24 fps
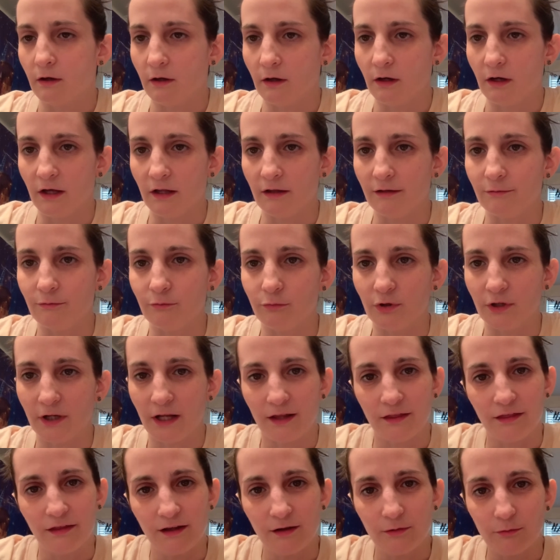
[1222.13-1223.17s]
I what I
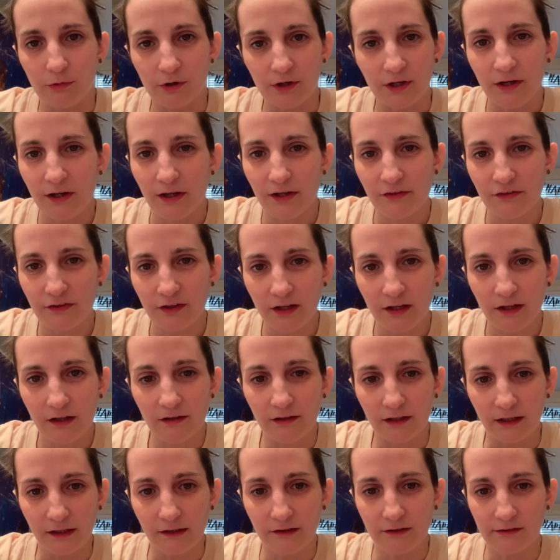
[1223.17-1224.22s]
think what did I say?
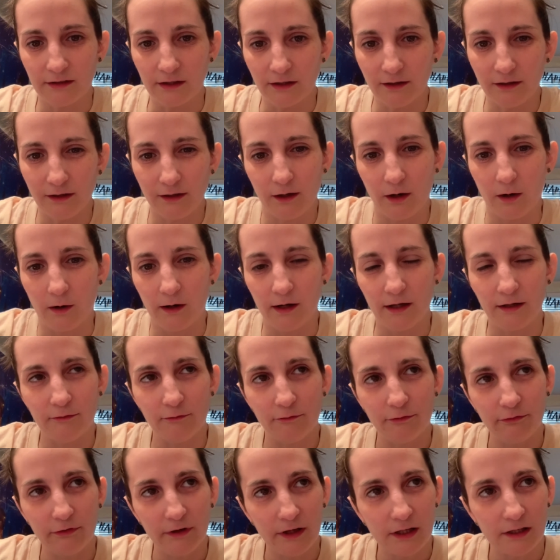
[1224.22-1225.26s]
Like duck
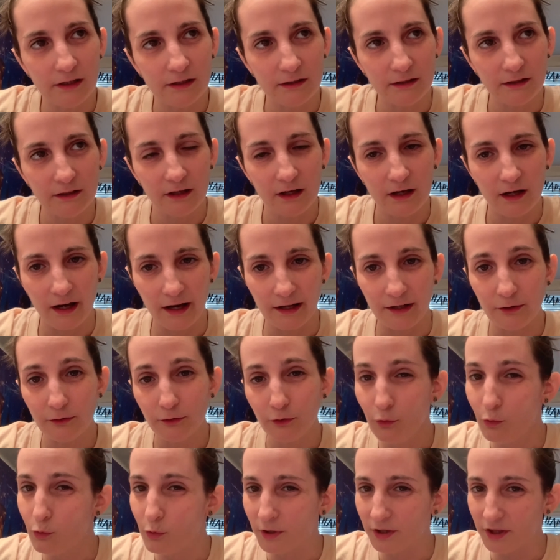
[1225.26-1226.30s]
confit? I don't know
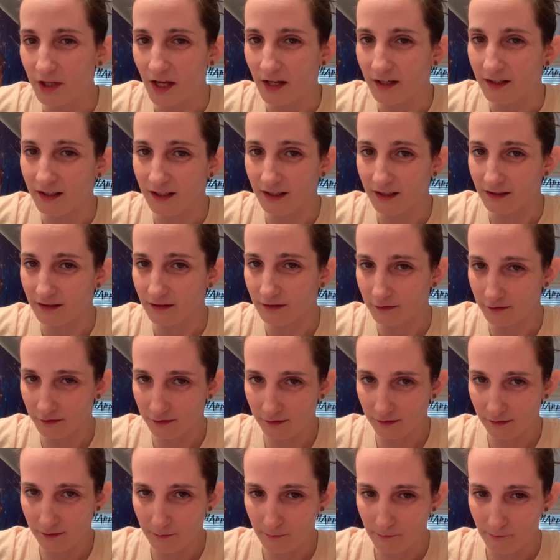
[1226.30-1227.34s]
what that
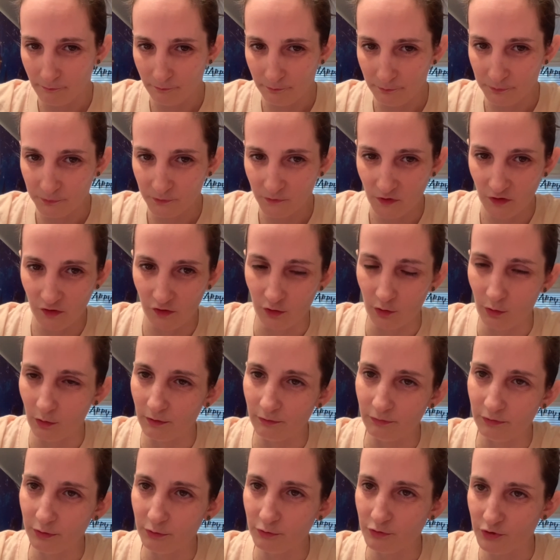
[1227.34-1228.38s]
is. So
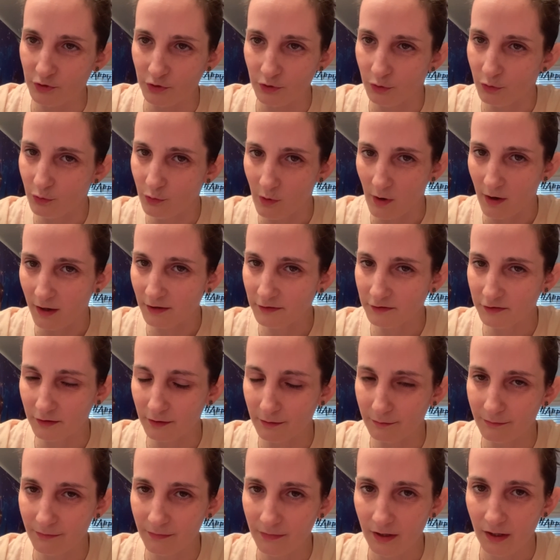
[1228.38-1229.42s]
if you do,
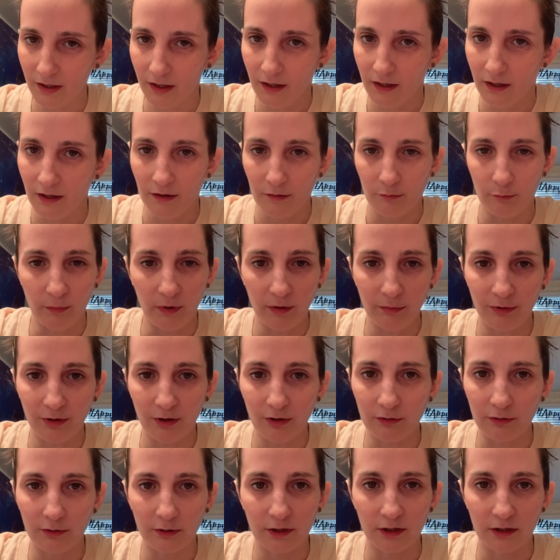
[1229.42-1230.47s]
awesome. Maybe
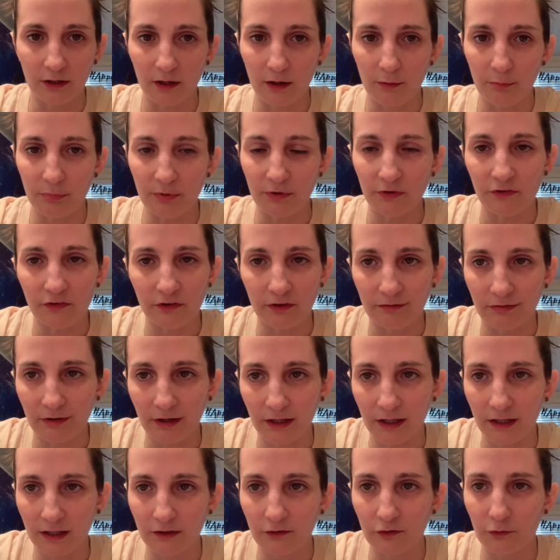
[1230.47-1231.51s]
I'll look it up and see if I
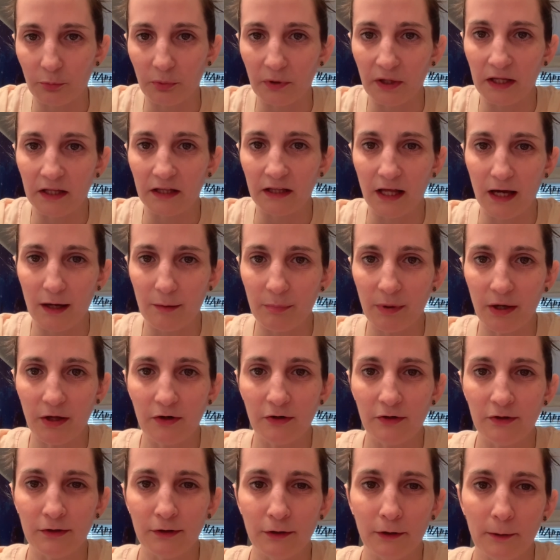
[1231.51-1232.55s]
can explain that
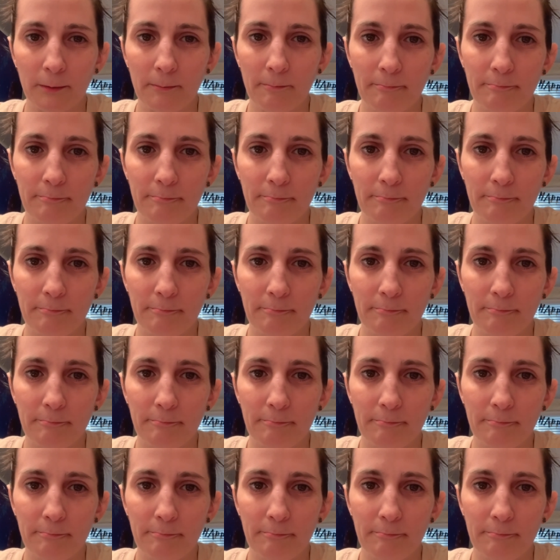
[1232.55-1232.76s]
better.